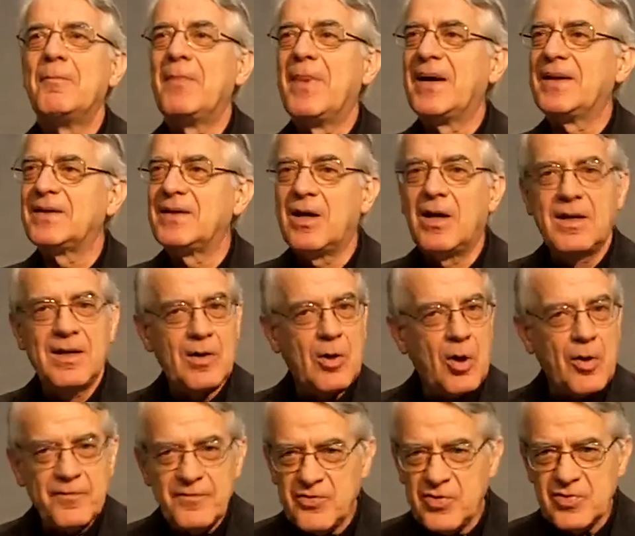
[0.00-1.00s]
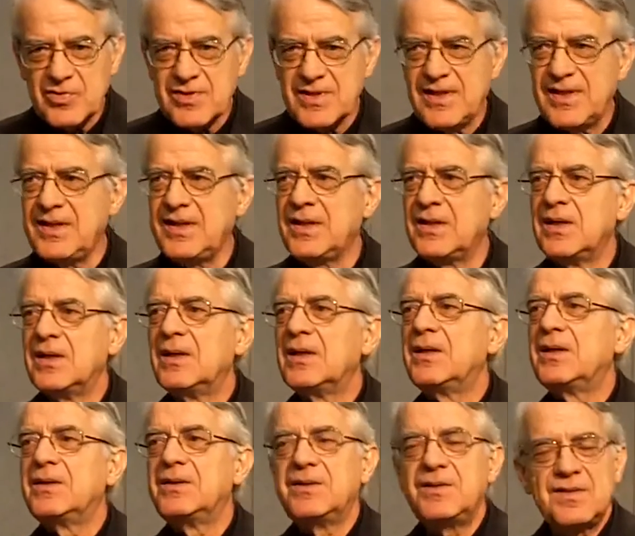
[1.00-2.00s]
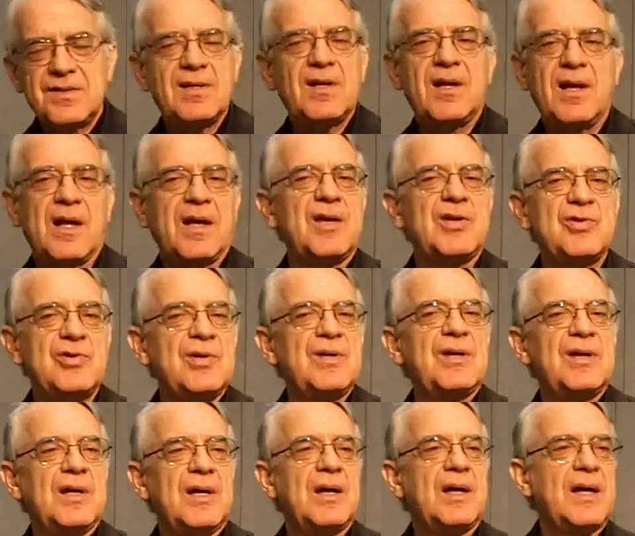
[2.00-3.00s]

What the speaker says: But obviously, this declaration